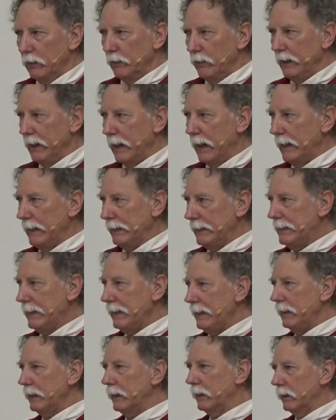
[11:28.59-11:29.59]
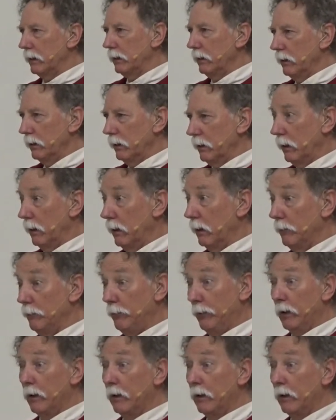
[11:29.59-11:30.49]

the idea of